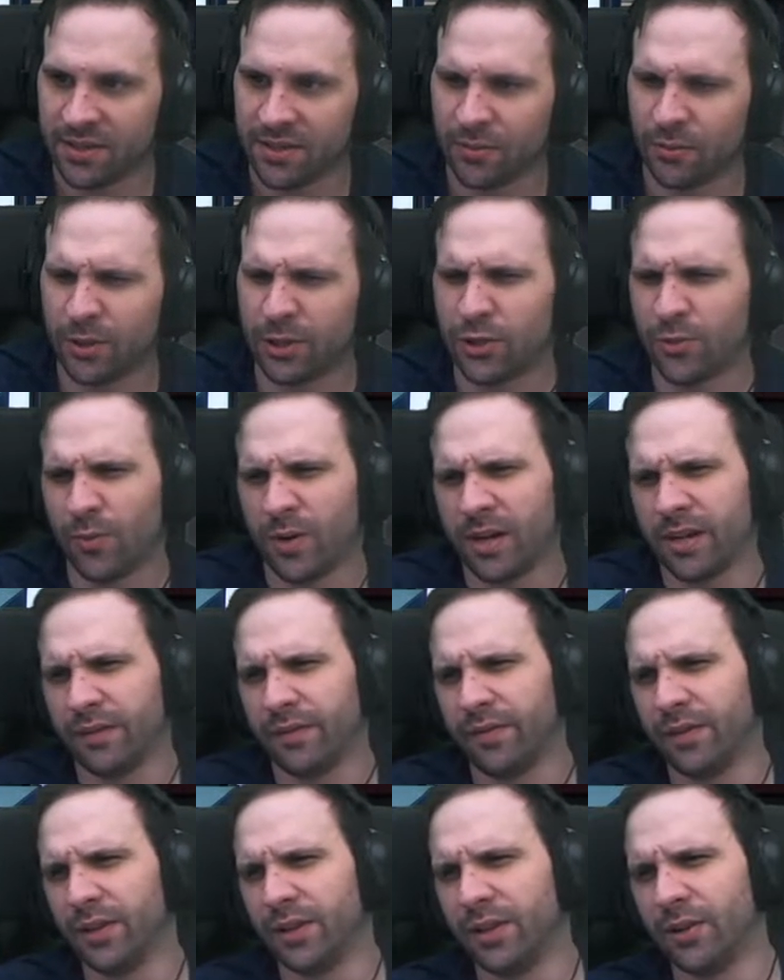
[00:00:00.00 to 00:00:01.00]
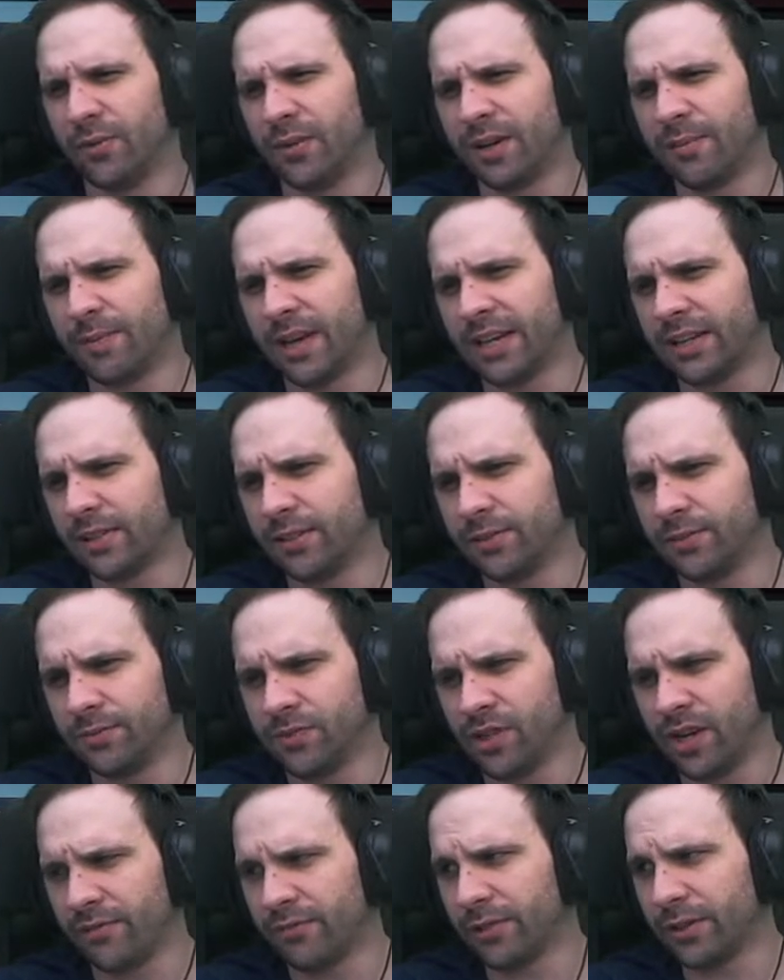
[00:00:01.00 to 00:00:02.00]
Which one, Phil? The one by Cl
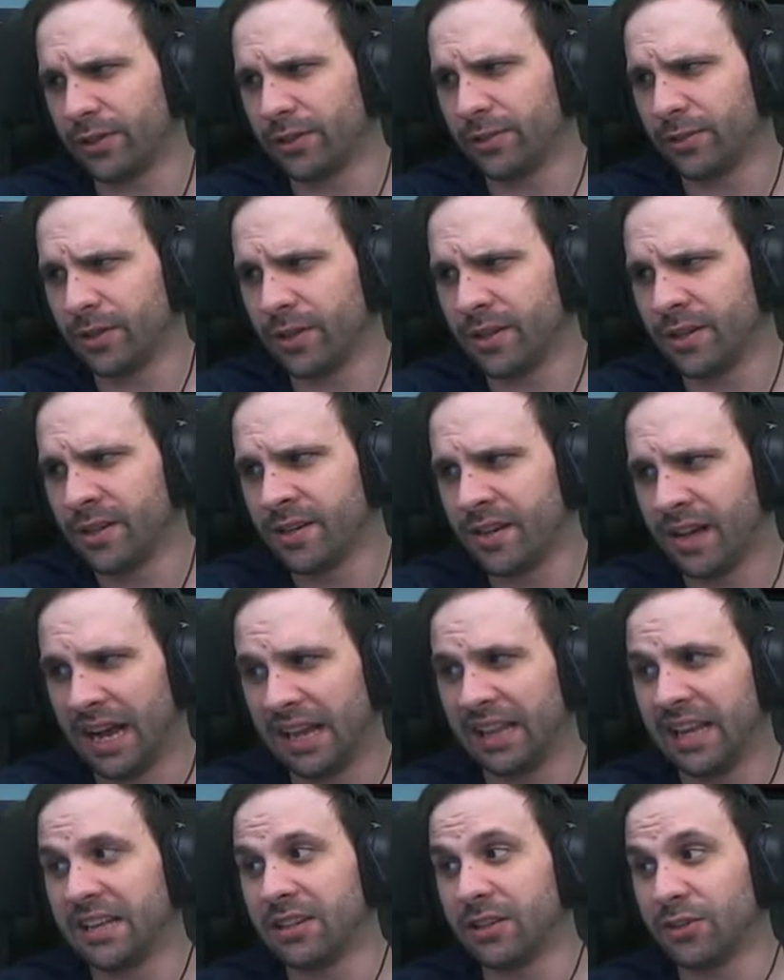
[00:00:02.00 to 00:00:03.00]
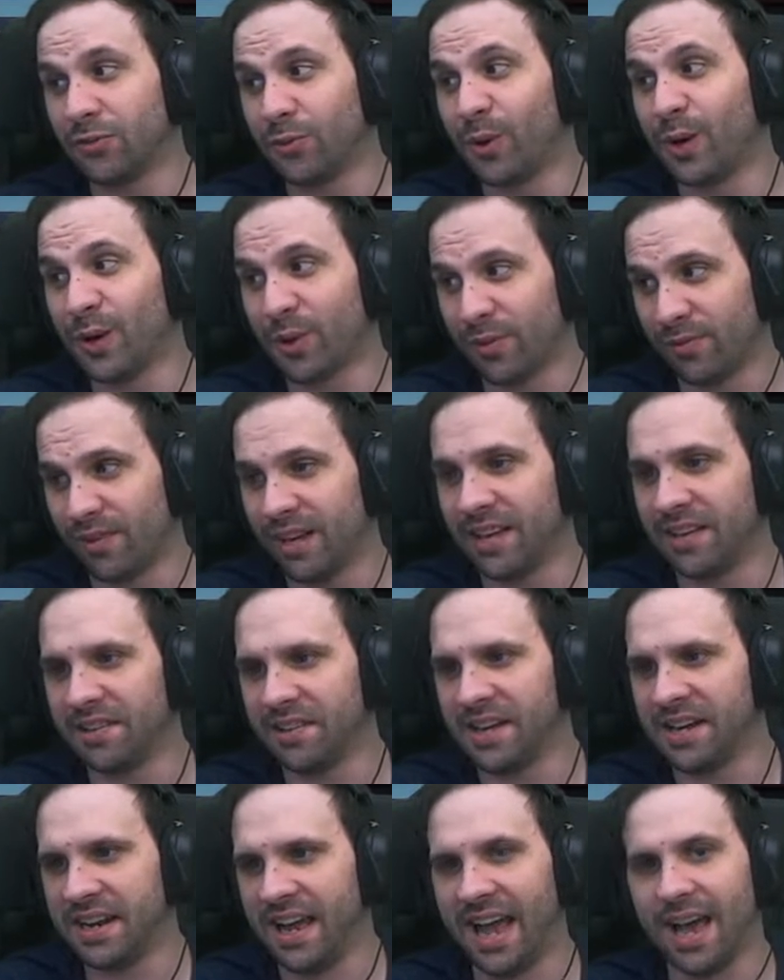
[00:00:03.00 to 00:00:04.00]
Jeffrey Kluger? I like the Twitter thread
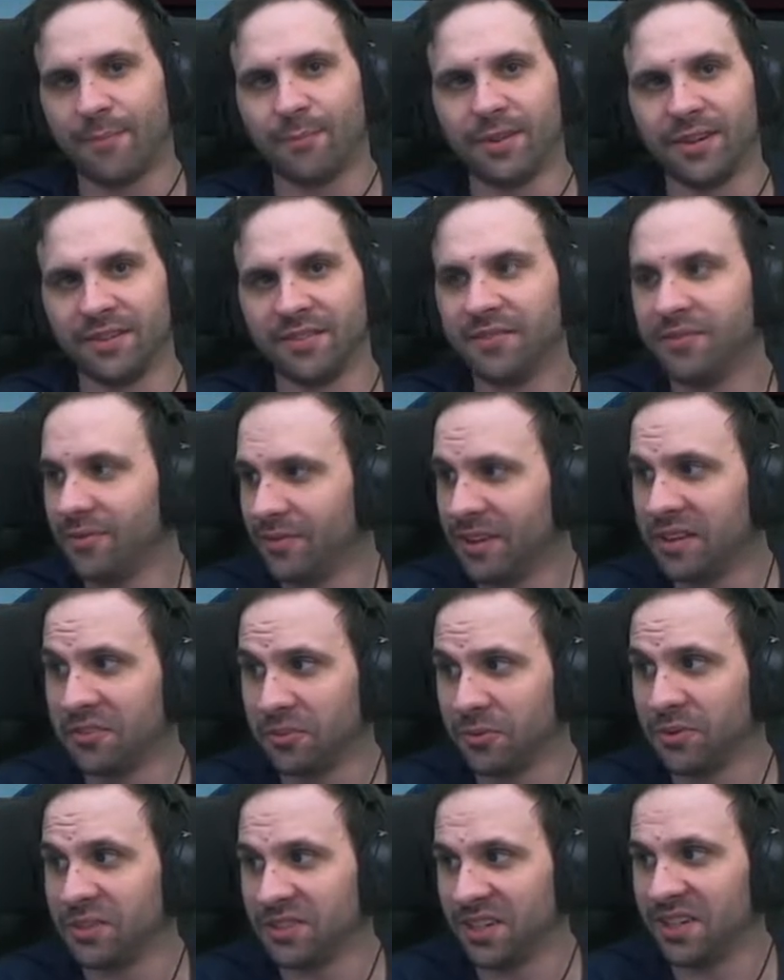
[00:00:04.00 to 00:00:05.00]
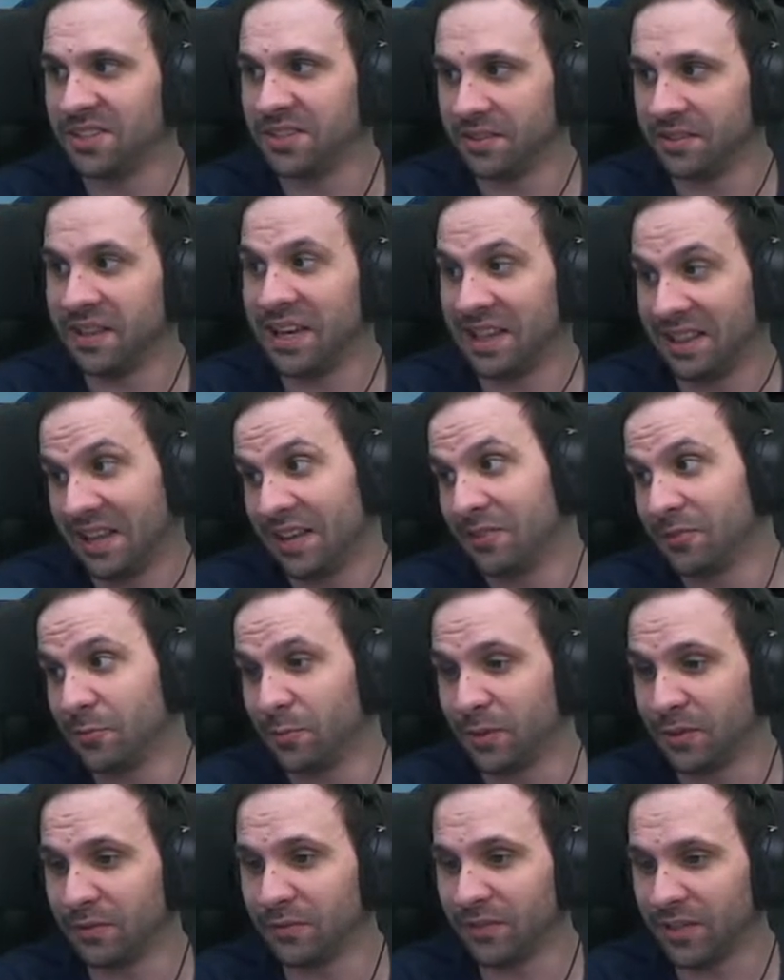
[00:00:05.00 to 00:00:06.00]
that happened as a result of that. That was
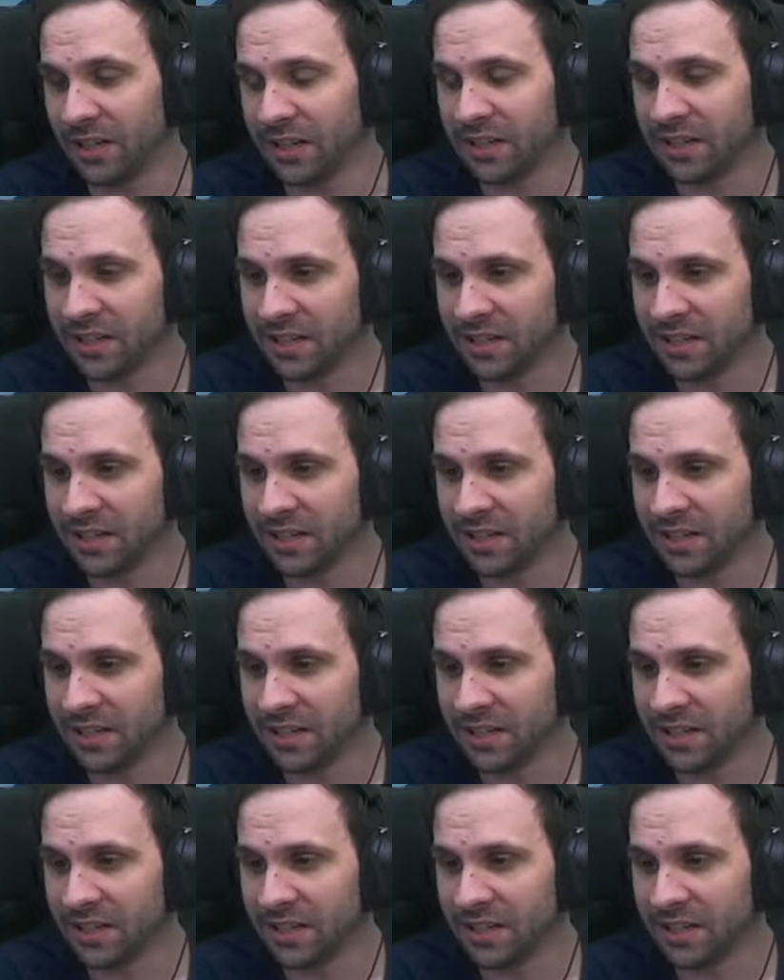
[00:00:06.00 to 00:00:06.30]
pretty funny.